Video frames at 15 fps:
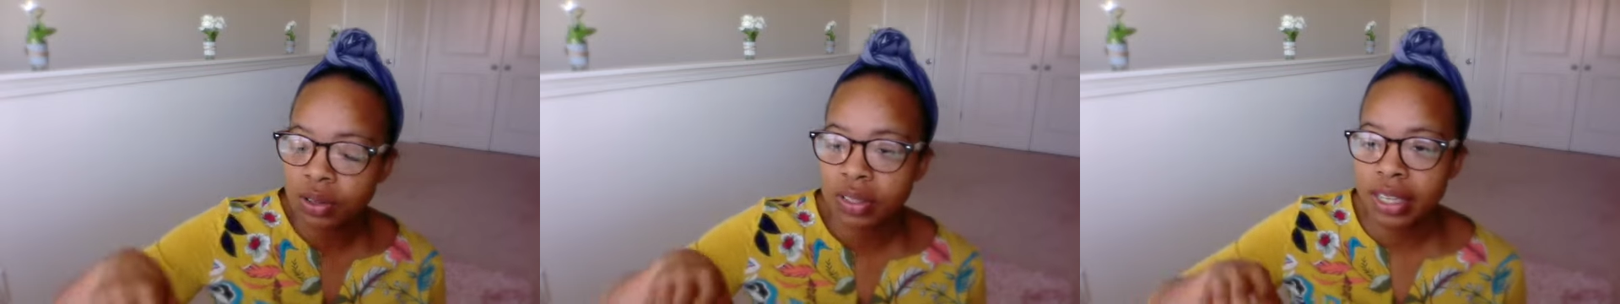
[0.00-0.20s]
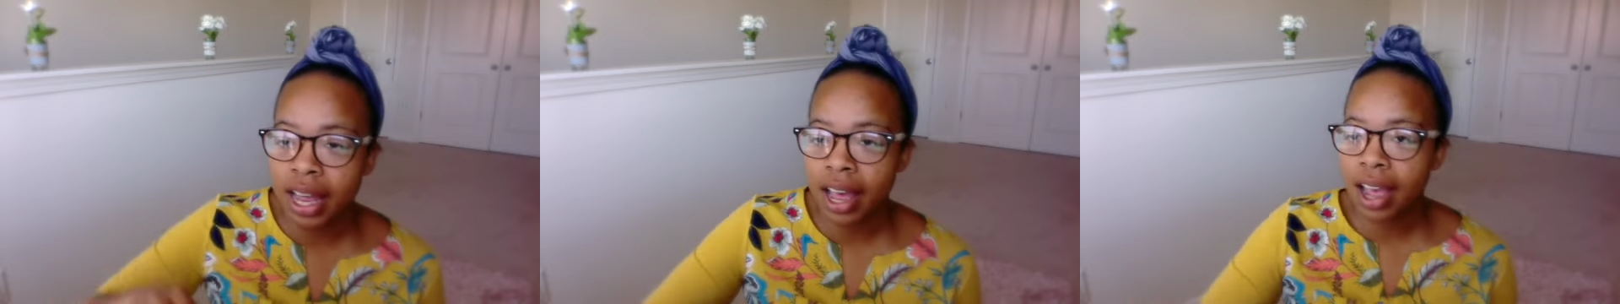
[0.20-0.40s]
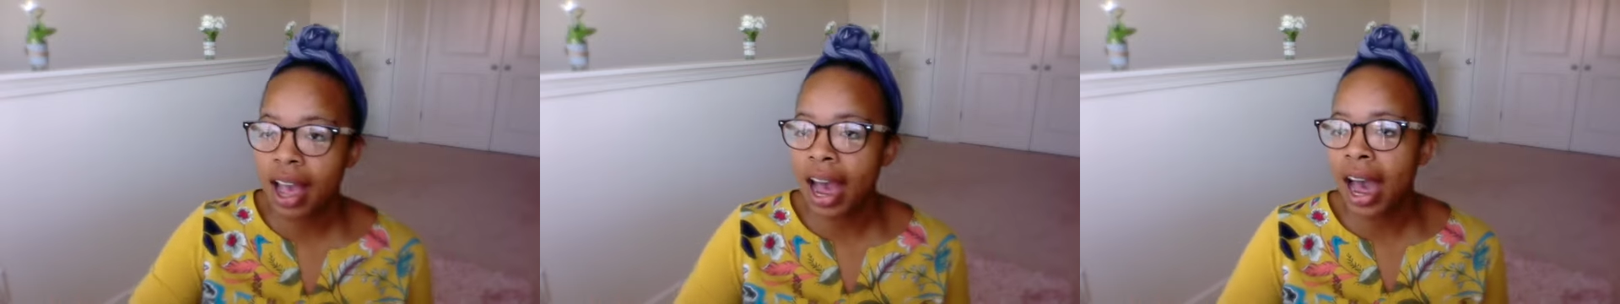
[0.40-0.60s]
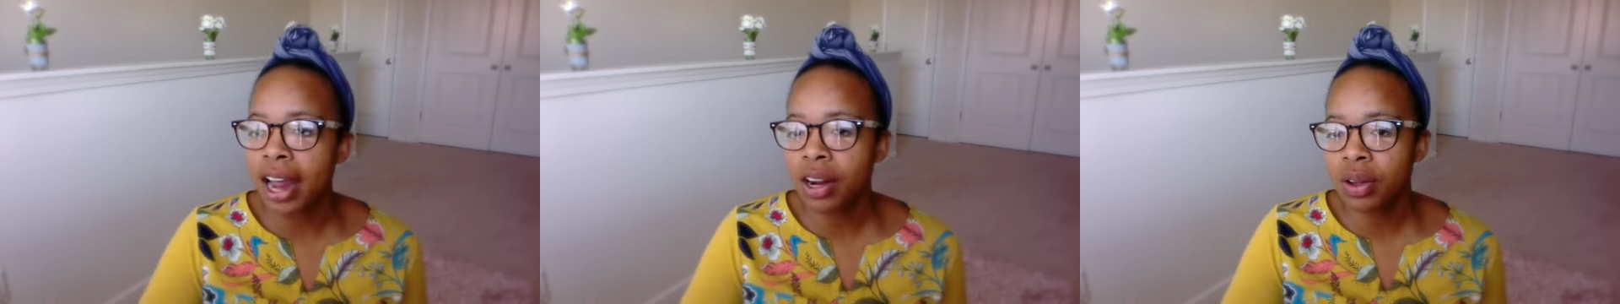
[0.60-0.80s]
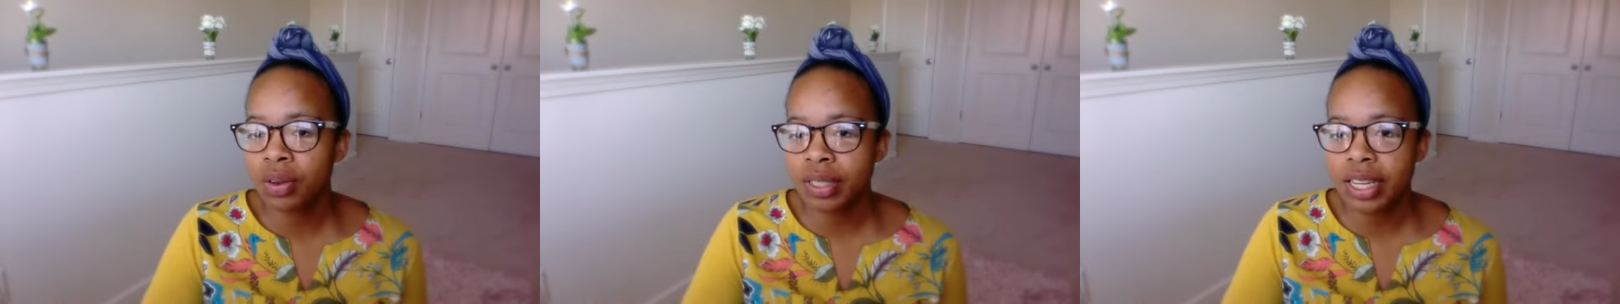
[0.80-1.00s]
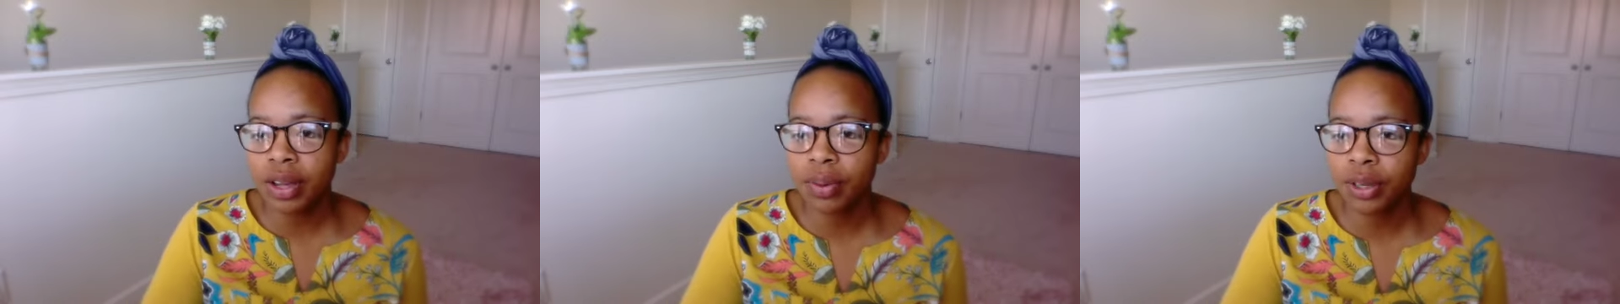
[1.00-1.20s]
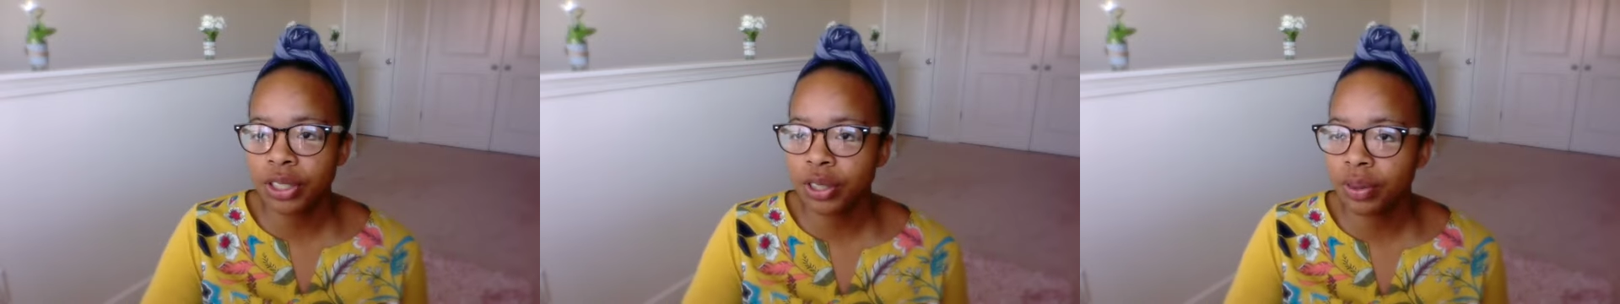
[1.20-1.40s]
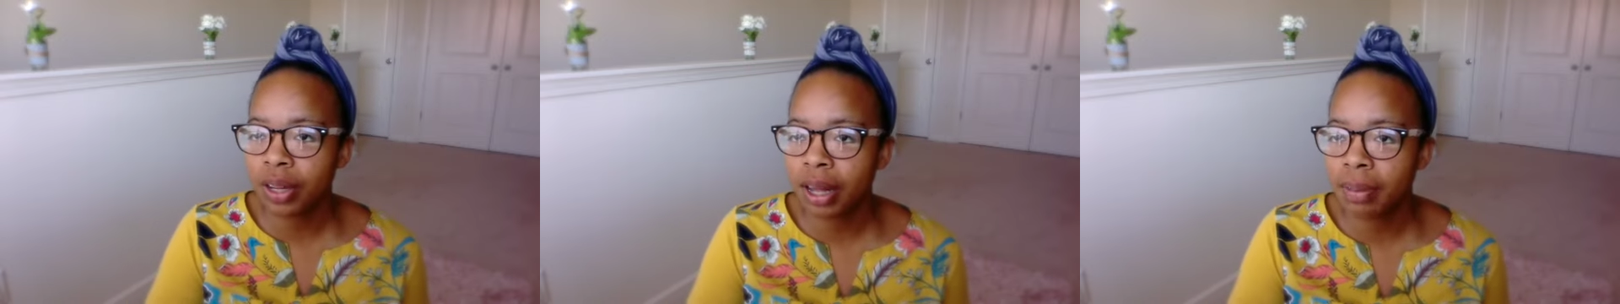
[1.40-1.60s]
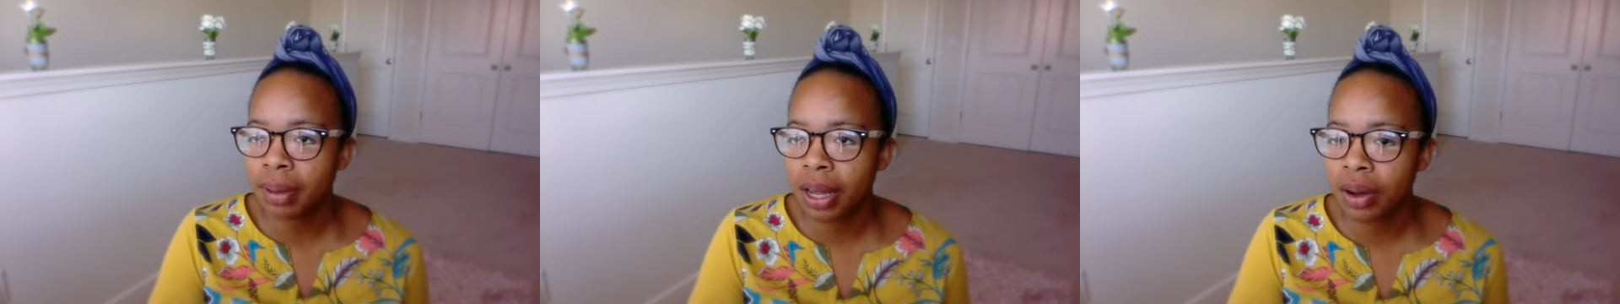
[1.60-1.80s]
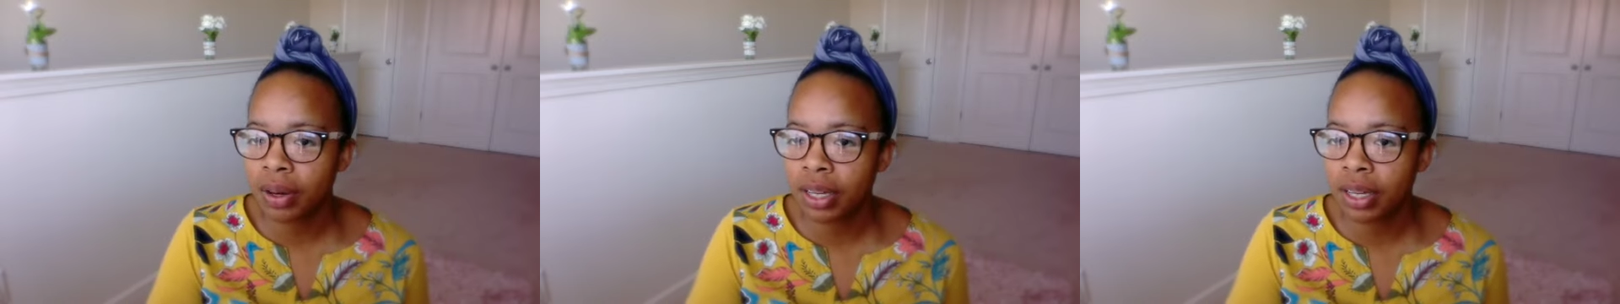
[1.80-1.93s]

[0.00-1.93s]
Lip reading: say, I don't see what you uploaded.